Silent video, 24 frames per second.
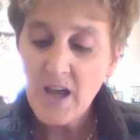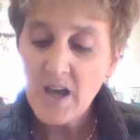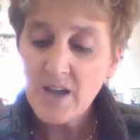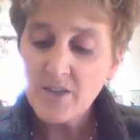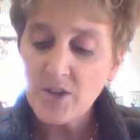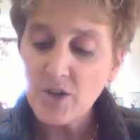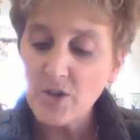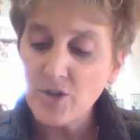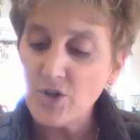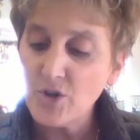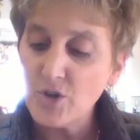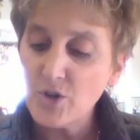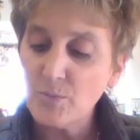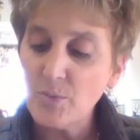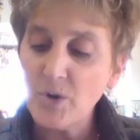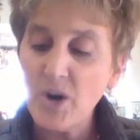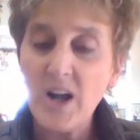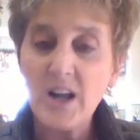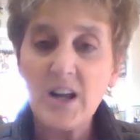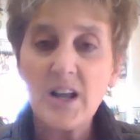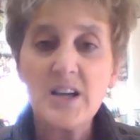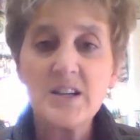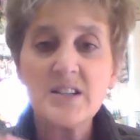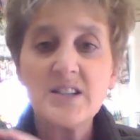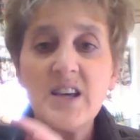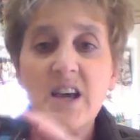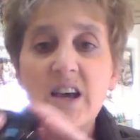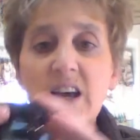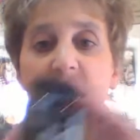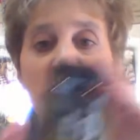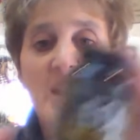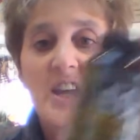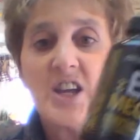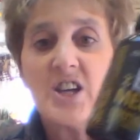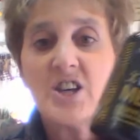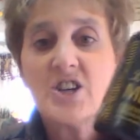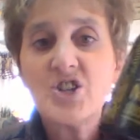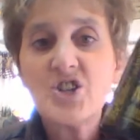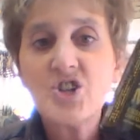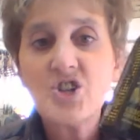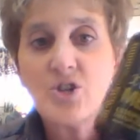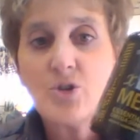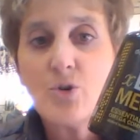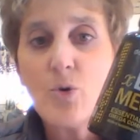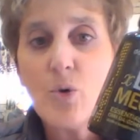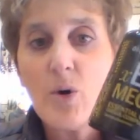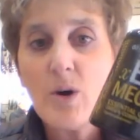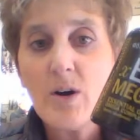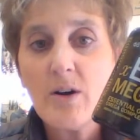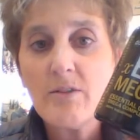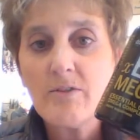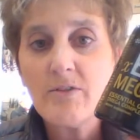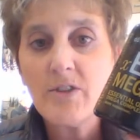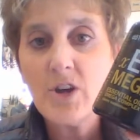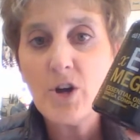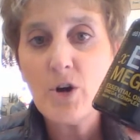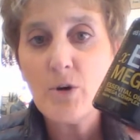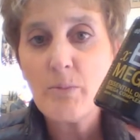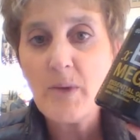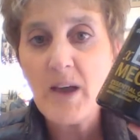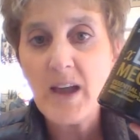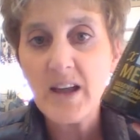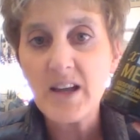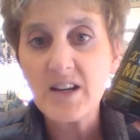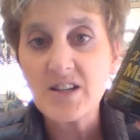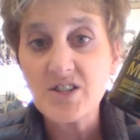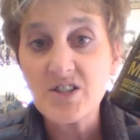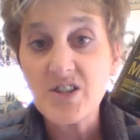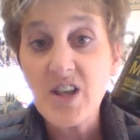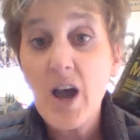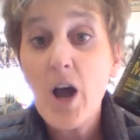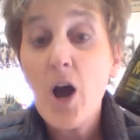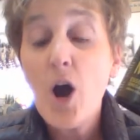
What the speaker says: The third product is your V Omegas.